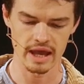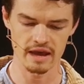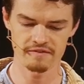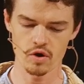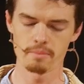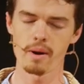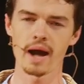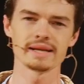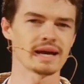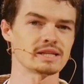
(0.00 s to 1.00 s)
if your
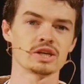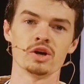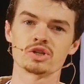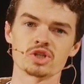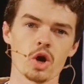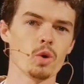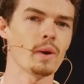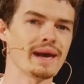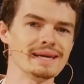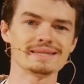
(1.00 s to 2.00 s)
mind gets
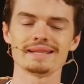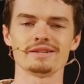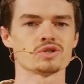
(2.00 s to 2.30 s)
so easily